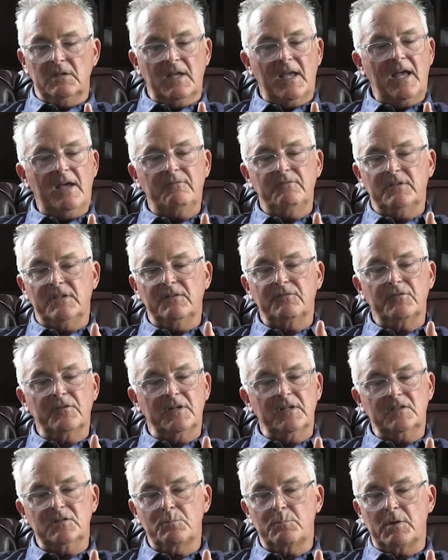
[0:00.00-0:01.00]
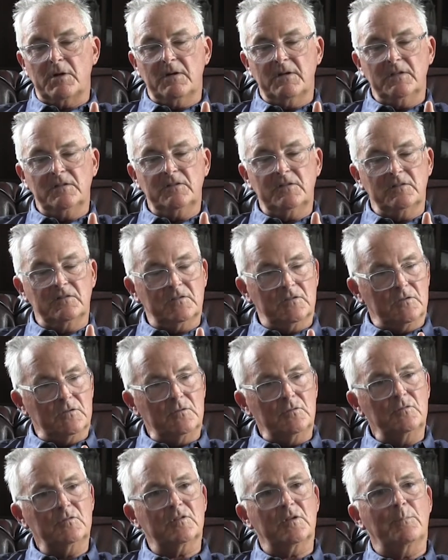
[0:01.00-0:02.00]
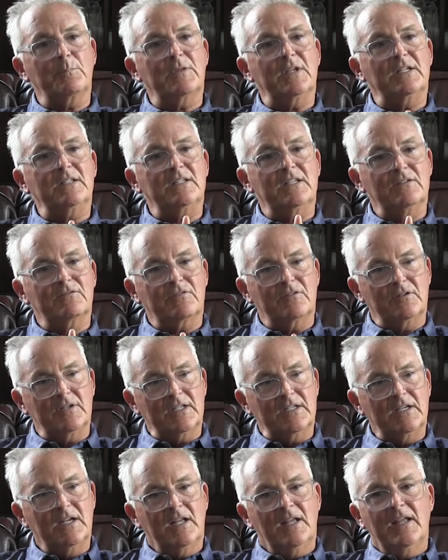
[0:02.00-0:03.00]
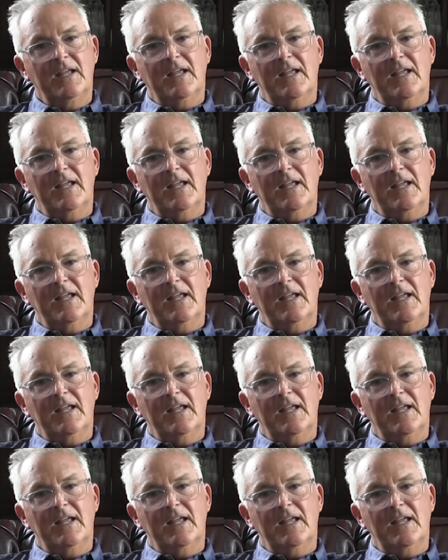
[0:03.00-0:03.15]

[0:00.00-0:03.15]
have different experiences and do something different and,